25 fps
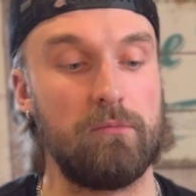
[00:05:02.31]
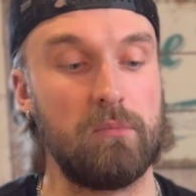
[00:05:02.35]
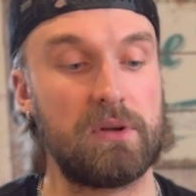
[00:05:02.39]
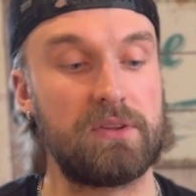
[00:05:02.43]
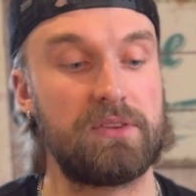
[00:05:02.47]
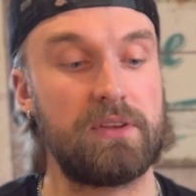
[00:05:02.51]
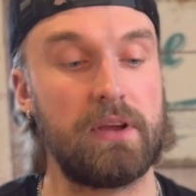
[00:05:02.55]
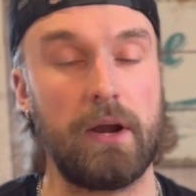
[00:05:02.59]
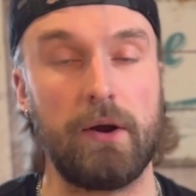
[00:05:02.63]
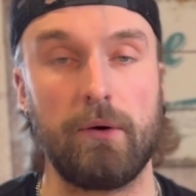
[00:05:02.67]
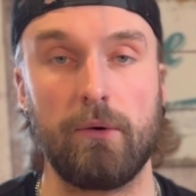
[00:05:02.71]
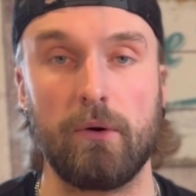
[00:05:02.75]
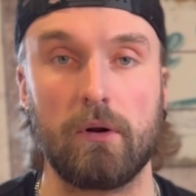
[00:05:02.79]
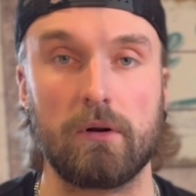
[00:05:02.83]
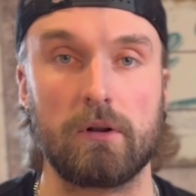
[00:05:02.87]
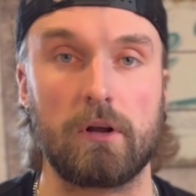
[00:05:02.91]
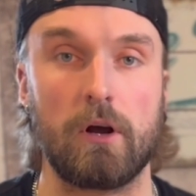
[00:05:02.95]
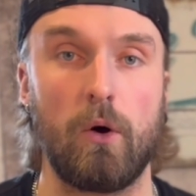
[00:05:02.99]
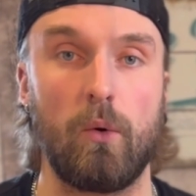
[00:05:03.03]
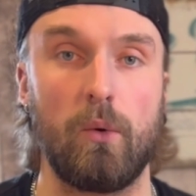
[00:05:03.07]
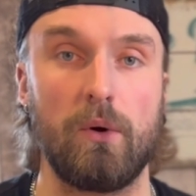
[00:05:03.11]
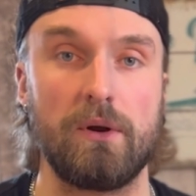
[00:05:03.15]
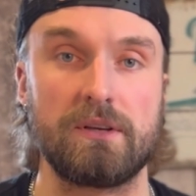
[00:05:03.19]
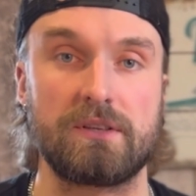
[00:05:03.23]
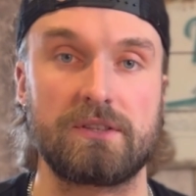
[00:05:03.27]
material
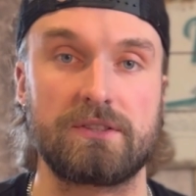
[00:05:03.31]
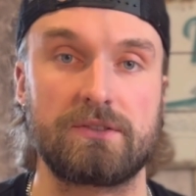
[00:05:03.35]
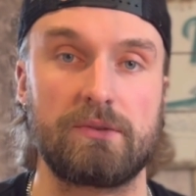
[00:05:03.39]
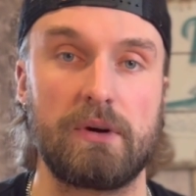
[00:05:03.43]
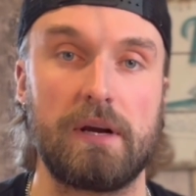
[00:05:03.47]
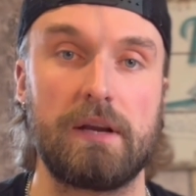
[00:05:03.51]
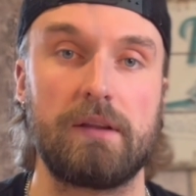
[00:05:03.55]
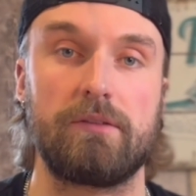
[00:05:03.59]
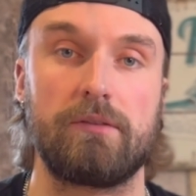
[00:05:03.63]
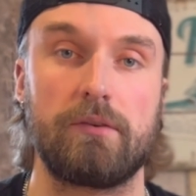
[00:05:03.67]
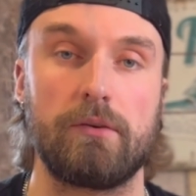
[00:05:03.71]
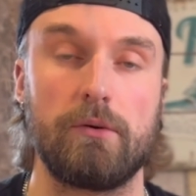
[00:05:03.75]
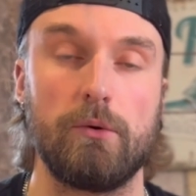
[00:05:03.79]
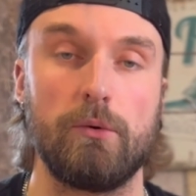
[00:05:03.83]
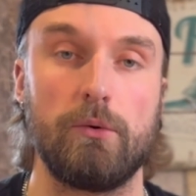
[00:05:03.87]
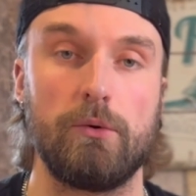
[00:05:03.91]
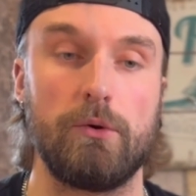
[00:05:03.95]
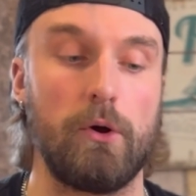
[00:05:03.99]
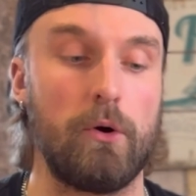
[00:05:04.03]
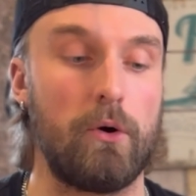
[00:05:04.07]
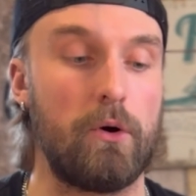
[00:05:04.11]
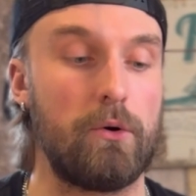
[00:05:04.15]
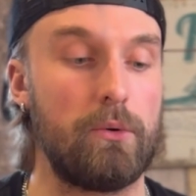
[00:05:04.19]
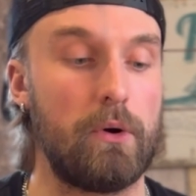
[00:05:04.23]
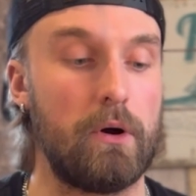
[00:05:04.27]
going straight through
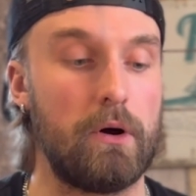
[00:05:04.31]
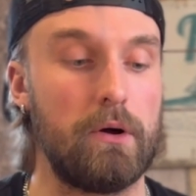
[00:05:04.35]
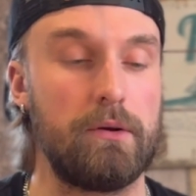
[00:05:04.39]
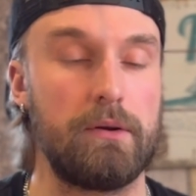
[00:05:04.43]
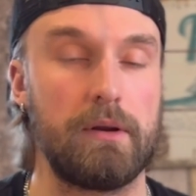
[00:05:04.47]
your rod